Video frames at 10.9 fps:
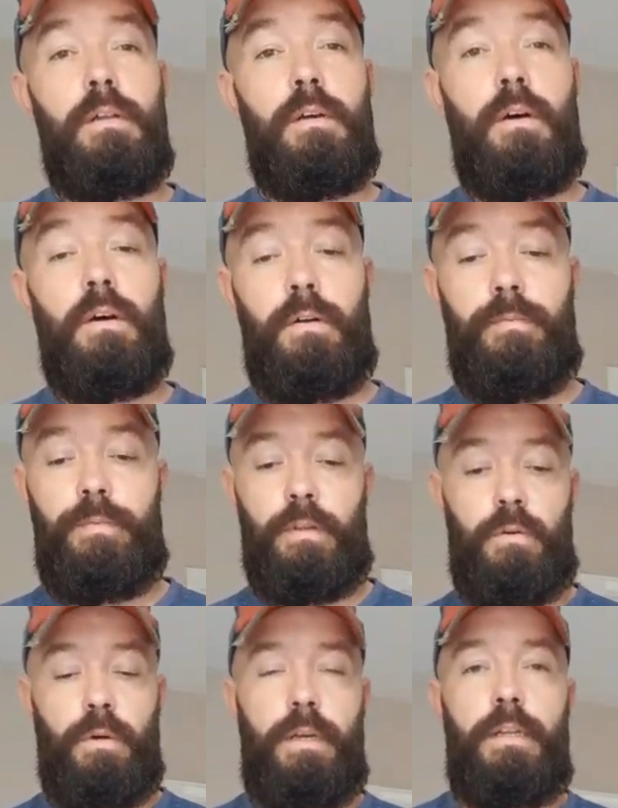So,
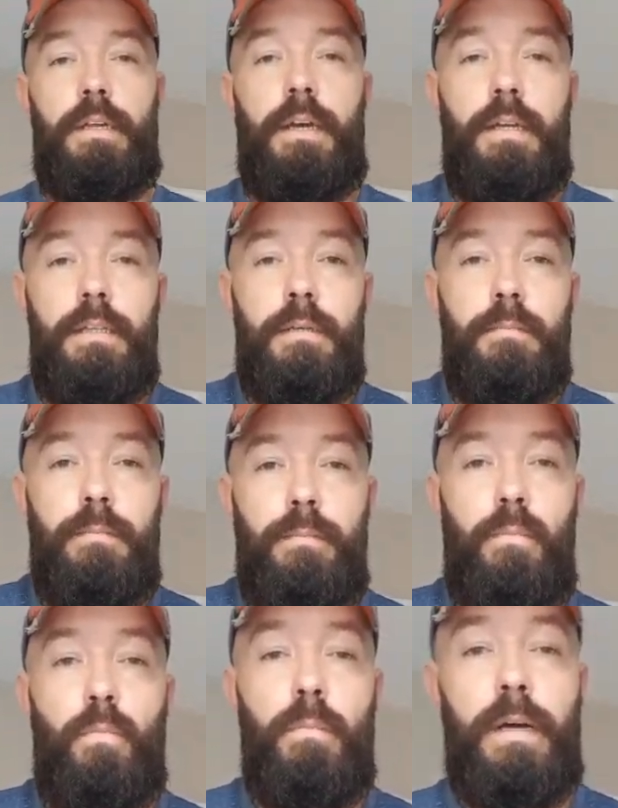quick insight into
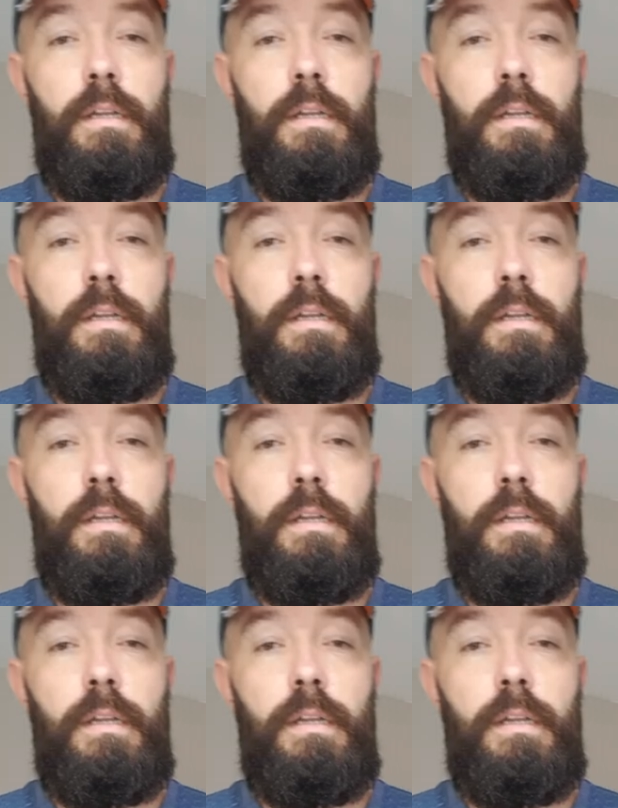my